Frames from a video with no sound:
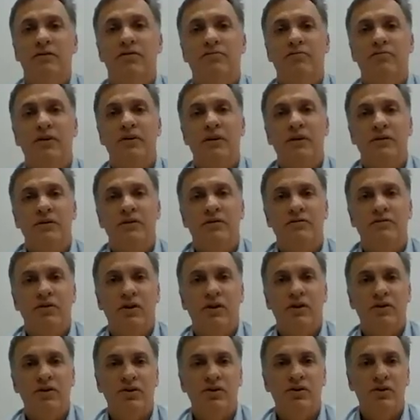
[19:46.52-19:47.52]
So if we
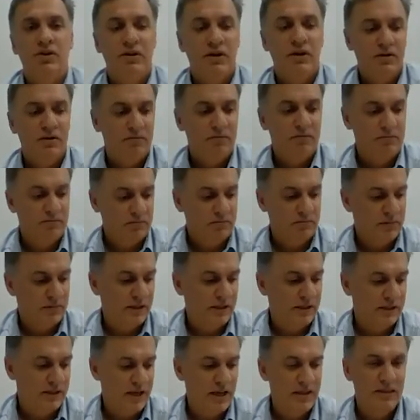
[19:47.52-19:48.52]
decide to do that,
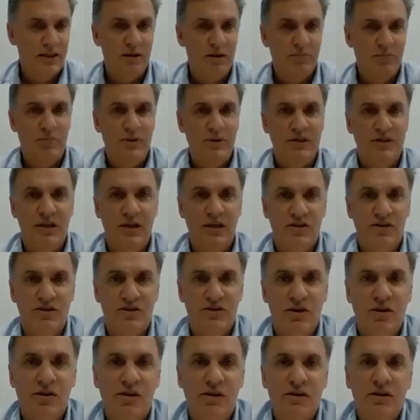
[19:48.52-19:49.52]
can that be
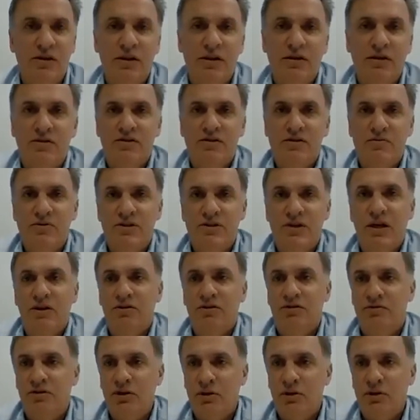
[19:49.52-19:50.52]
set aside? And there are some
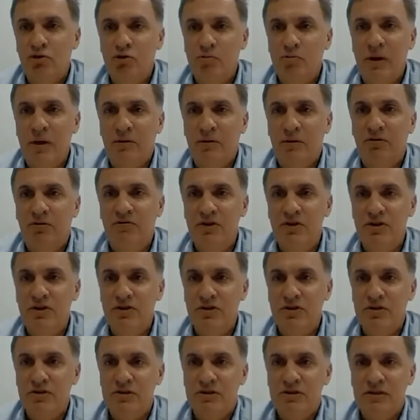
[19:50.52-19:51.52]
statutory clawback
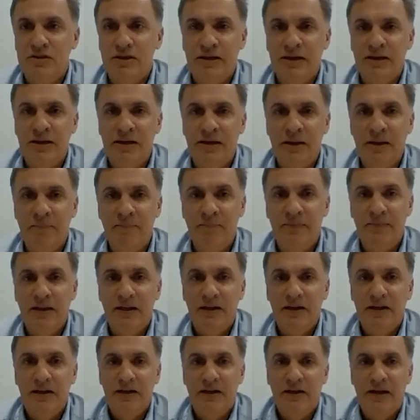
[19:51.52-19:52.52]
provisions,
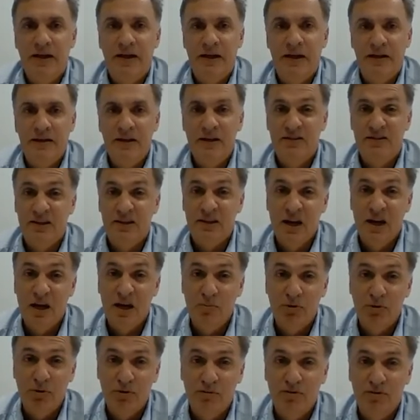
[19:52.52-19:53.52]
and there's
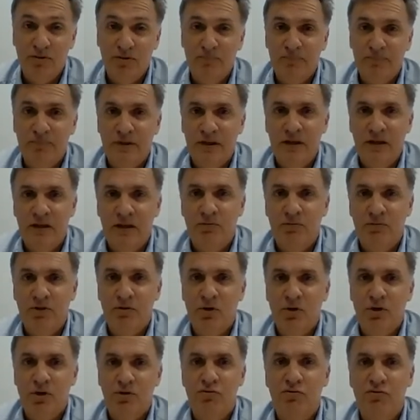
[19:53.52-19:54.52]
a number of them,
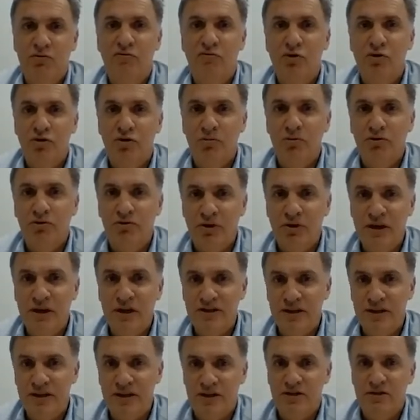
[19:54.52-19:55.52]
what you might call voidable
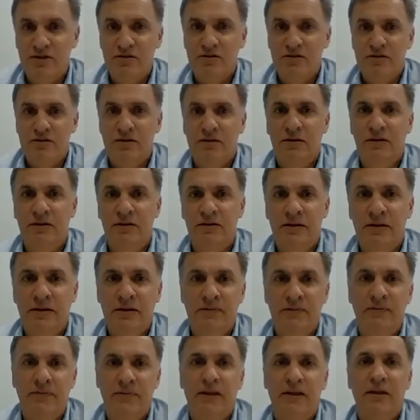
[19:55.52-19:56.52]
transactions,
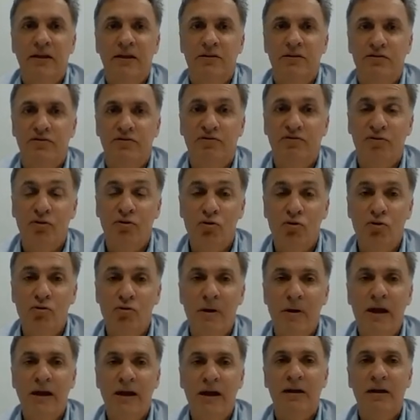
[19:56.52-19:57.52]
and It's
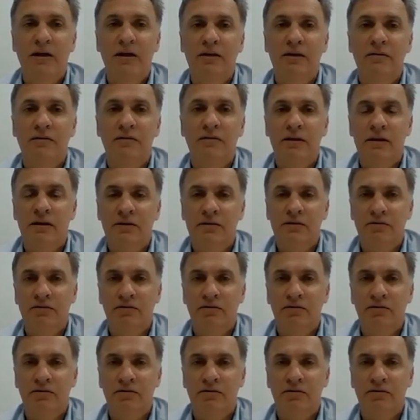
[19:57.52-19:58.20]
four mainly.